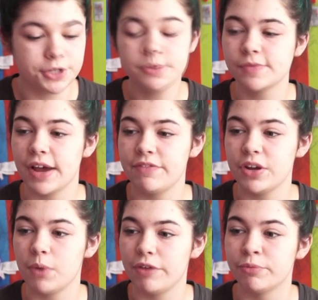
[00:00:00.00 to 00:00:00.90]
she was 5
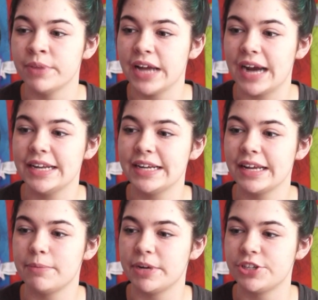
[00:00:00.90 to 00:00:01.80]
feet away from me. I didn't
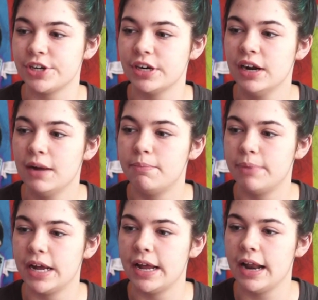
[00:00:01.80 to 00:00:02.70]
get a picture,
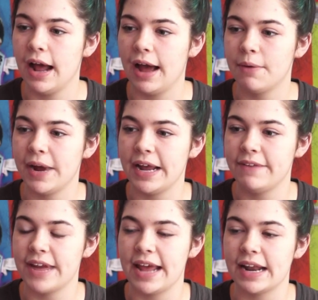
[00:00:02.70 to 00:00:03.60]
but I
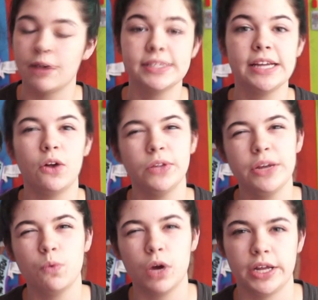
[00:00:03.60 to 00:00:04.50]
waved, and I was the
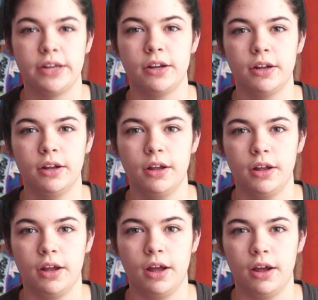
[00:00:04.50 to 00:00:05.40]
only one
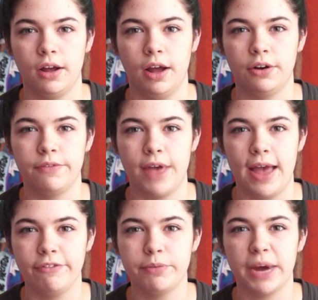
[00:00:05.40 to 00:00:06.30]
out of
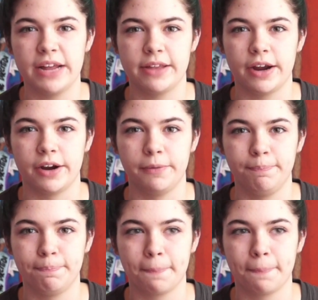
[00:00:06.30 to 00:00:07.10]
everybody there